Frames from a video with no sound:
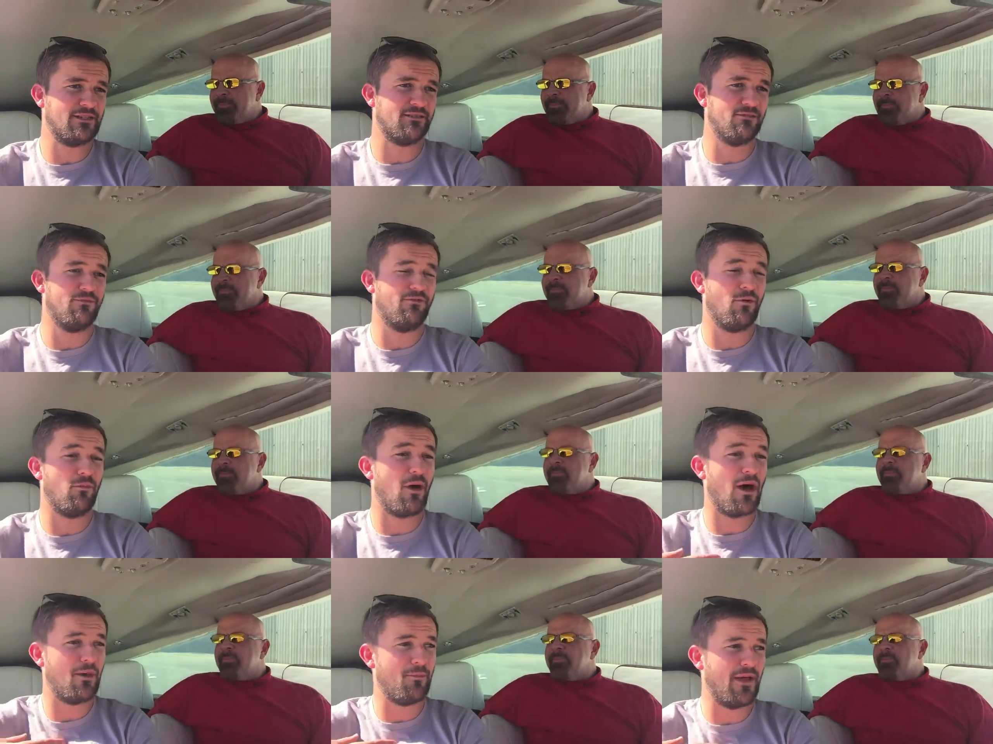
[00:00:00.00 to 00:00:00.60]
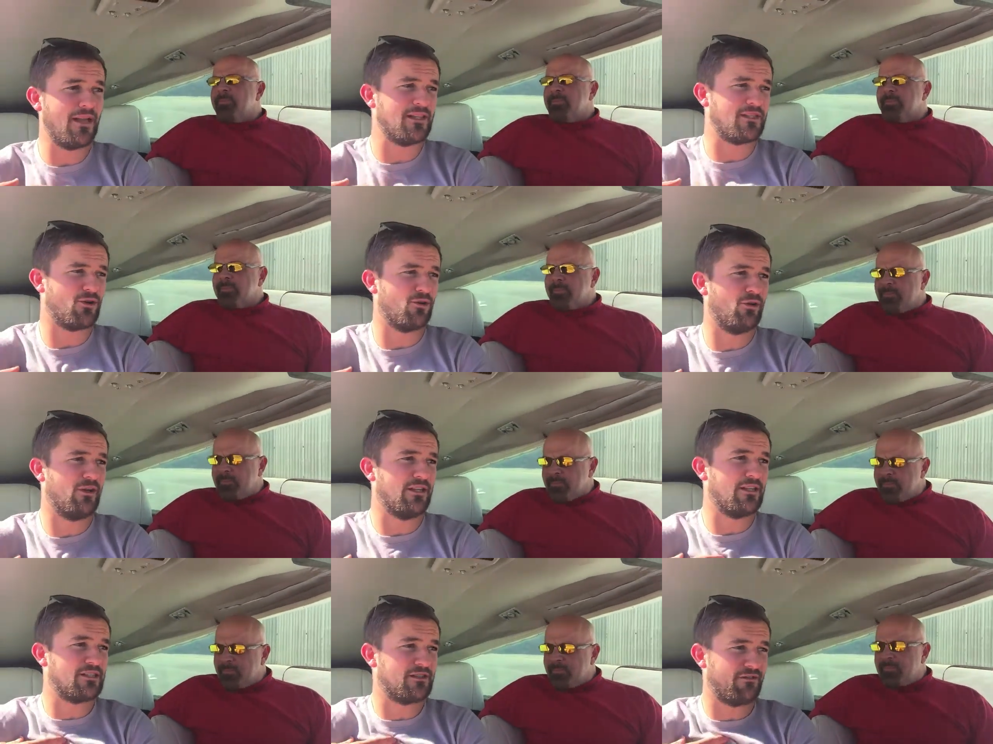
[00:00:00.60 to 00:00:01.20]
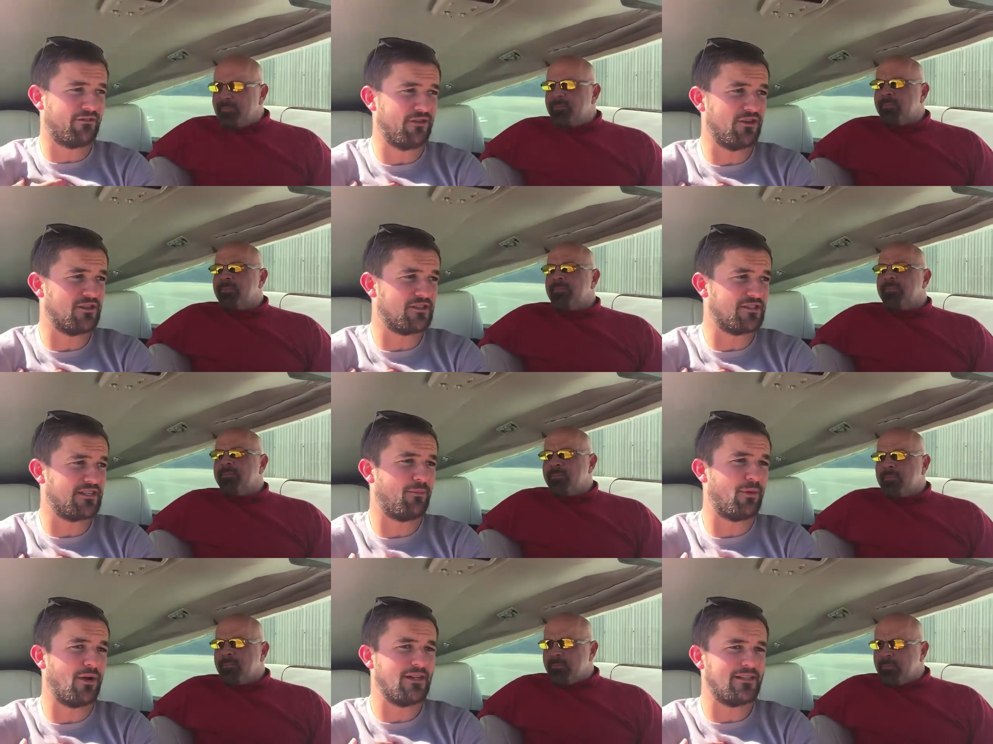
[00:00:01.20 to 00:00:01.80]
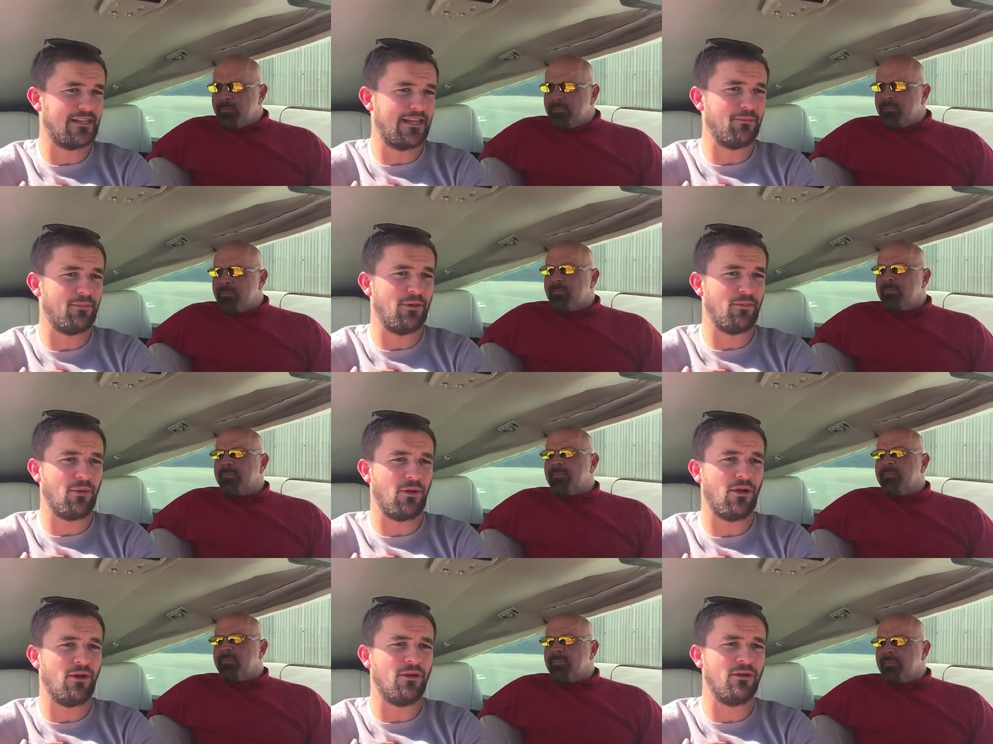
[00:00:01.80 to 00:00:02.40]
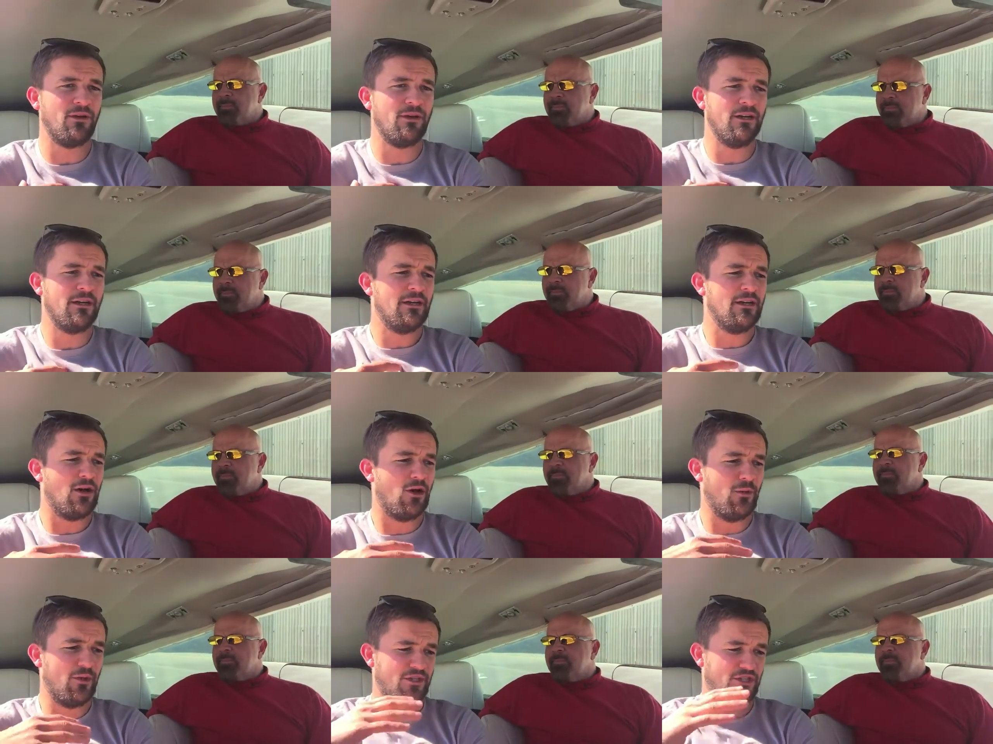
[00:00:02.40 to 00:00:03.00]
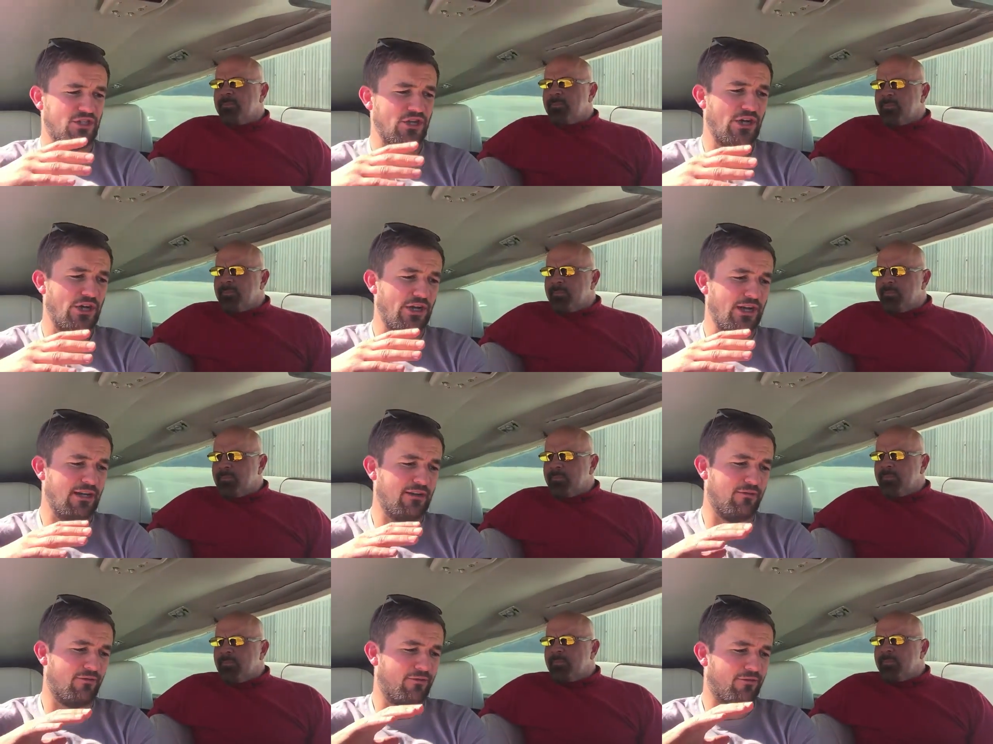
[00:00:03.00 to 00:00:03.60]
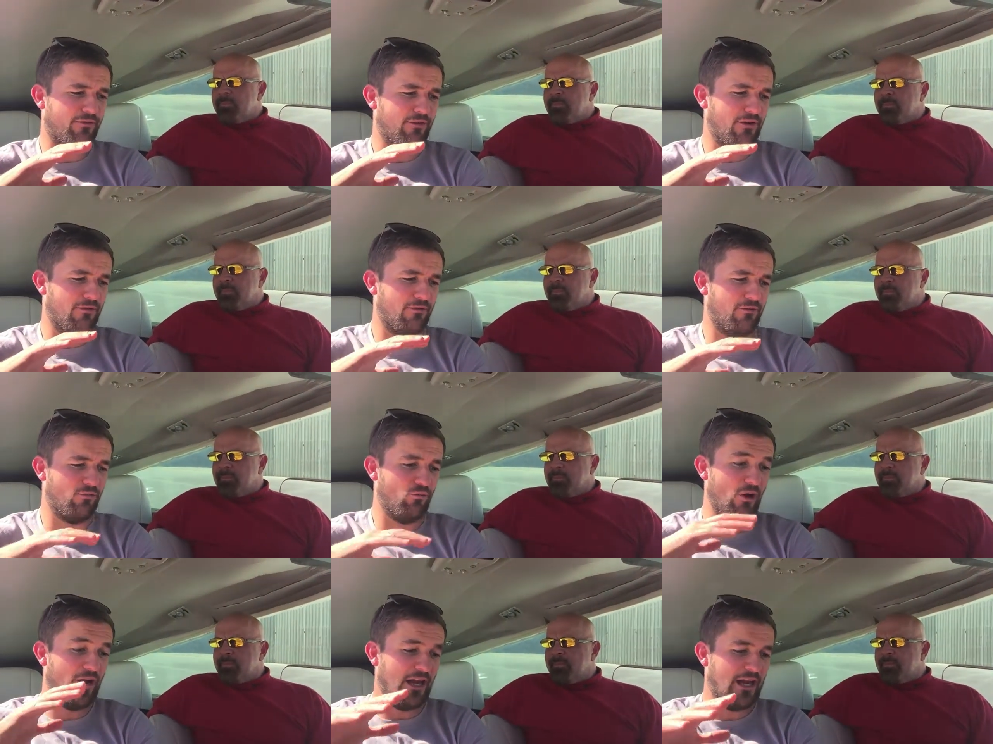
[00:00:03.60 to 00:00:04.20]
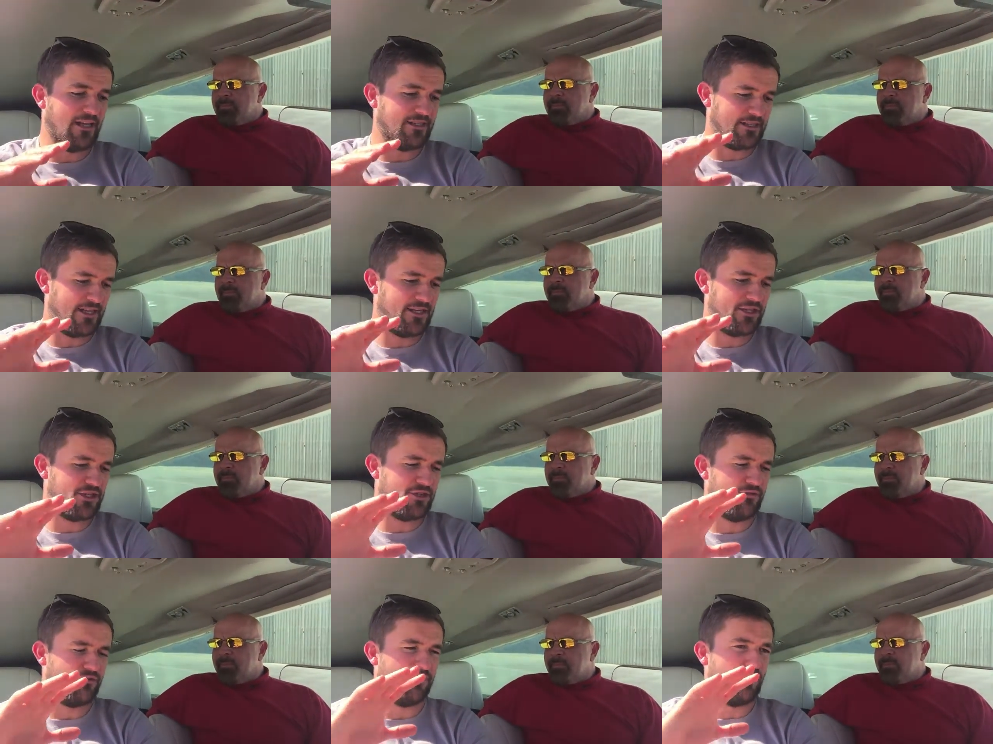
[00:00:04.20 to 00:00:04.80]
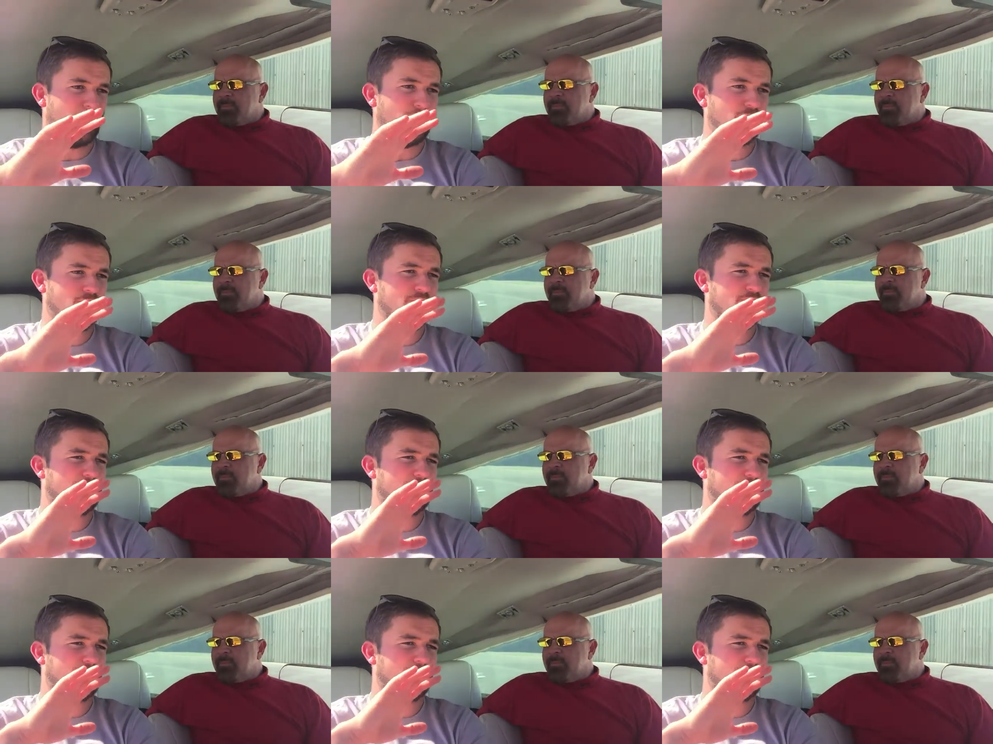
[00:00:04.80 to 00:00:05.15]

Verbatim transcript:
Speaker 1: And for my mentoring, it's the first step I take people on on this journey of, of realization from